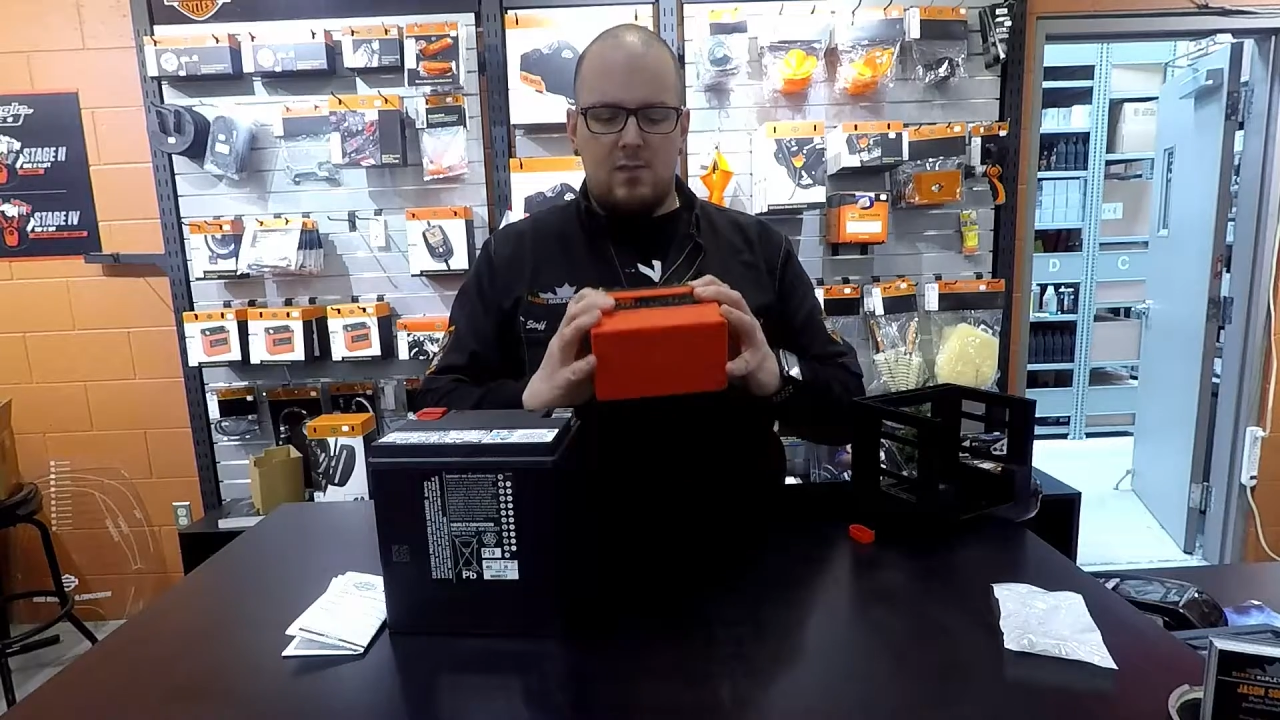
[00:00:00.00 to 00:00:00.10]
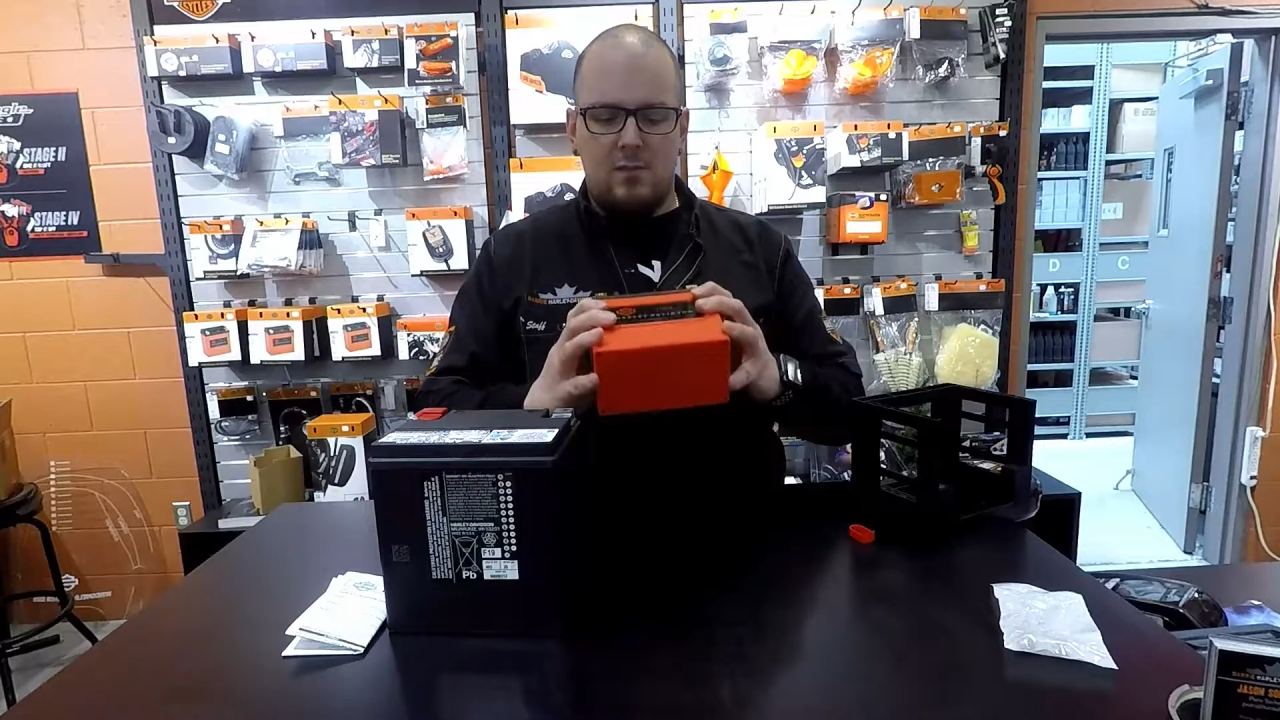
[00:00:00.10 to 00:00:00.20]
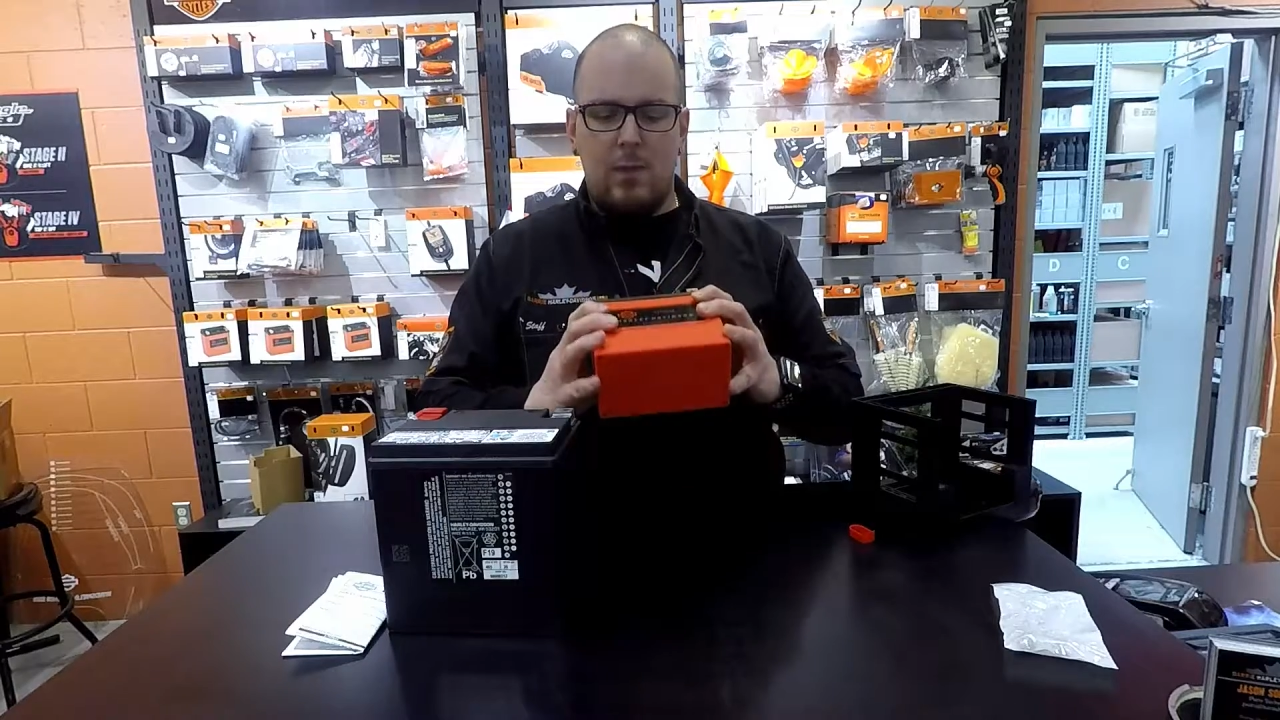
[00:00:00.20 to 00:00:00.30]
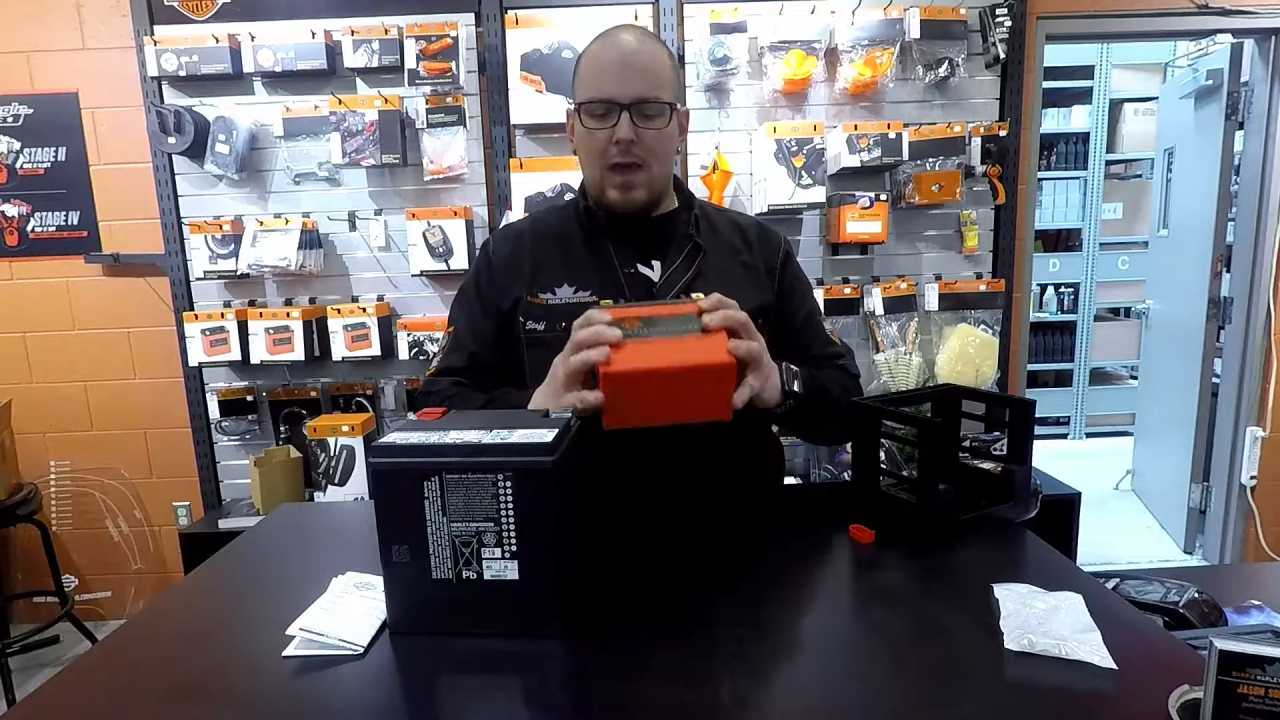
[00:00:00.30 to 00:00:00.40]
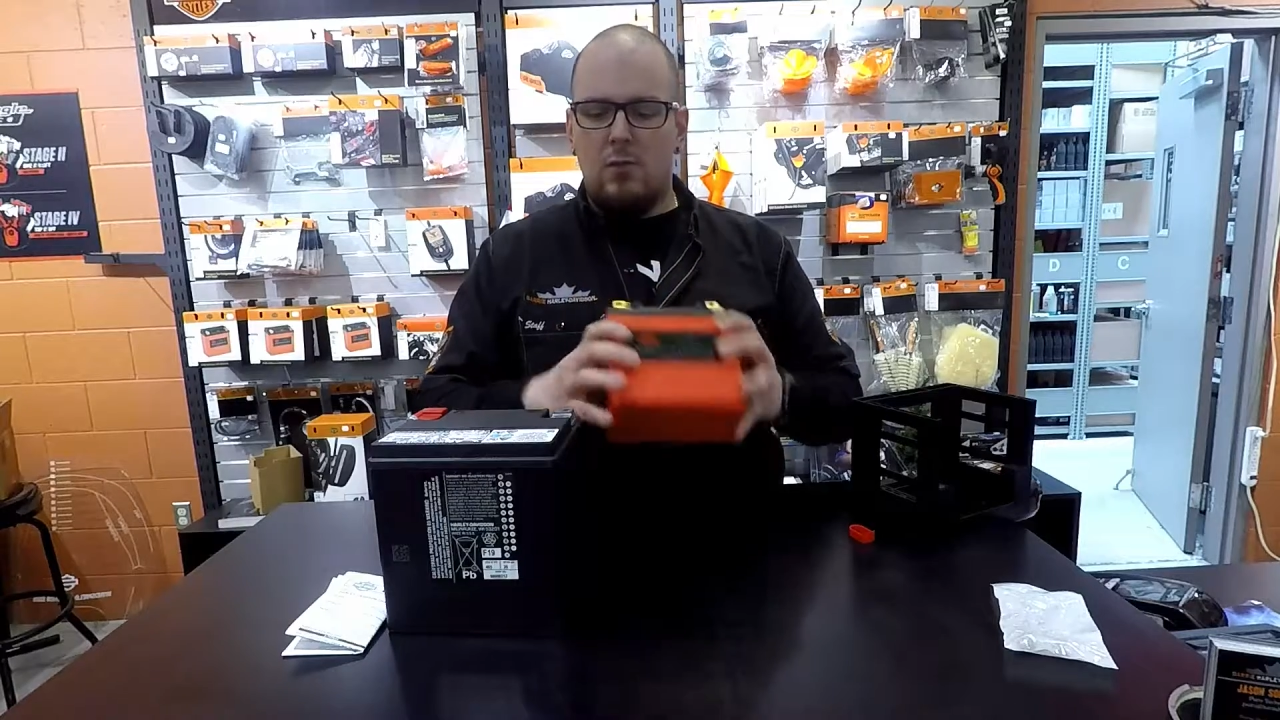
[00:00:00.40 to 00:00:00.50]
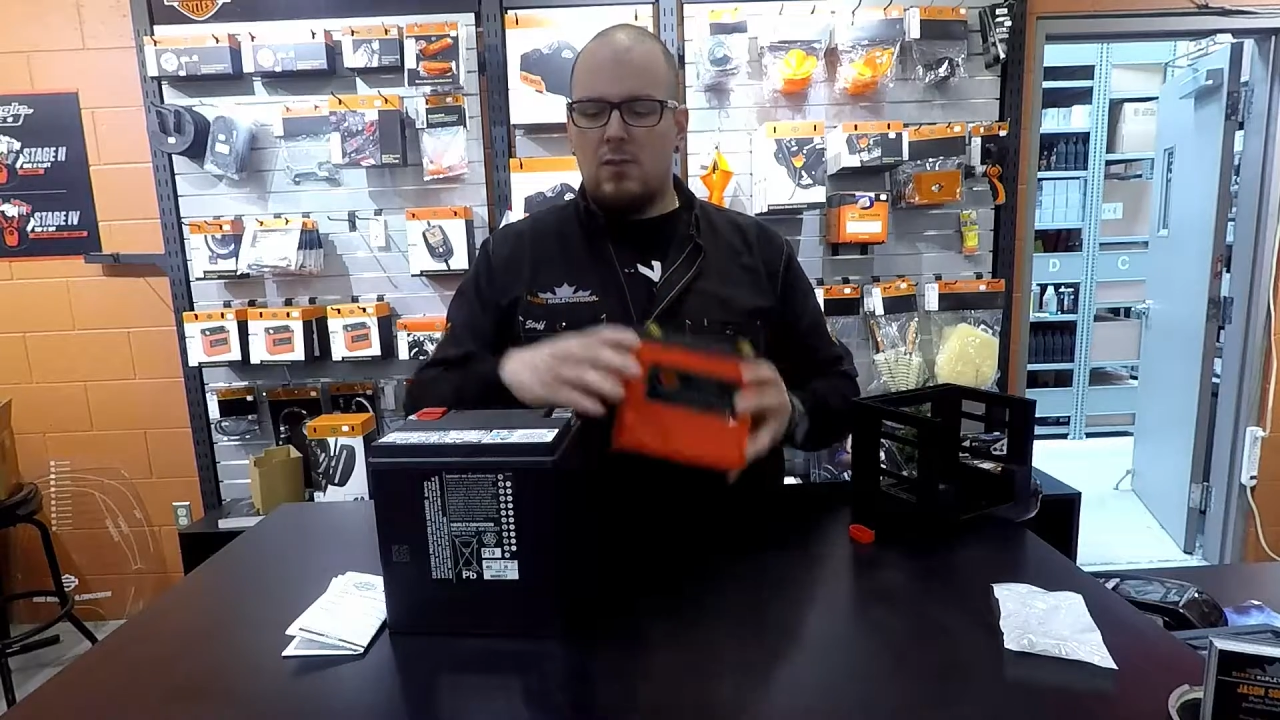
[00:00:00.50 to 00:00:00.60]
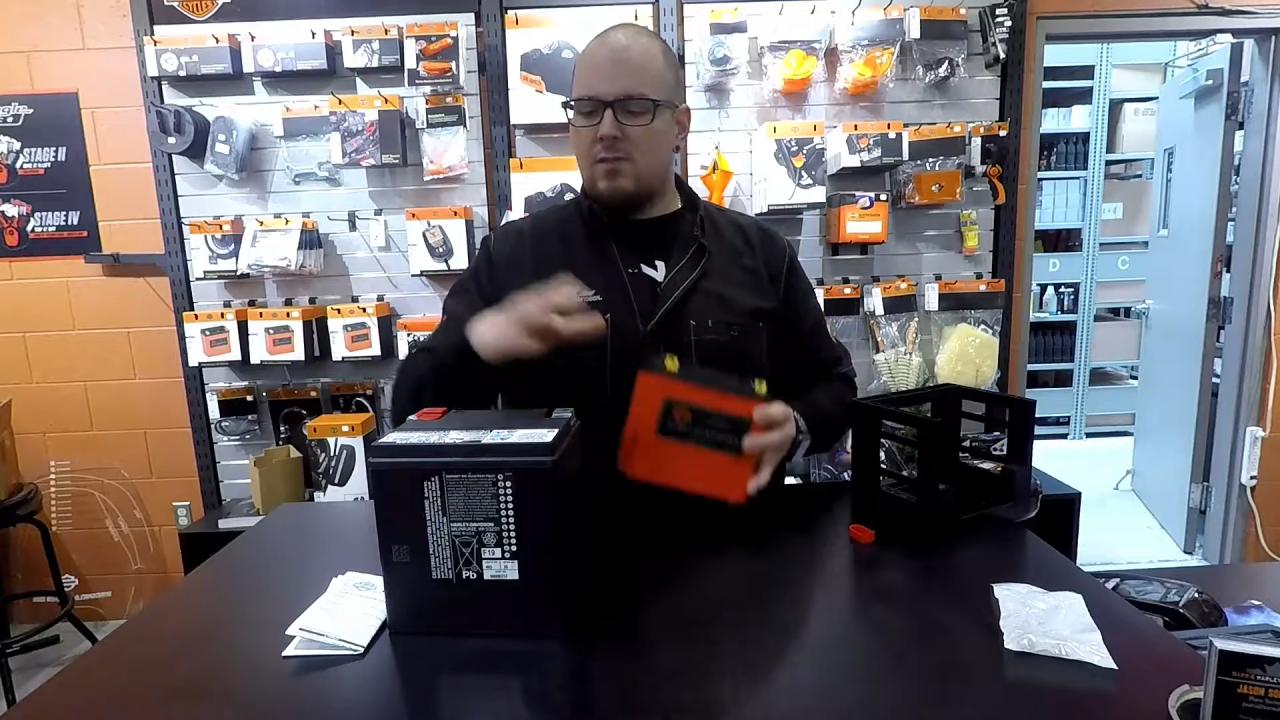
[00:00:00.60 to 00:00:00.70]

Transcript: this battery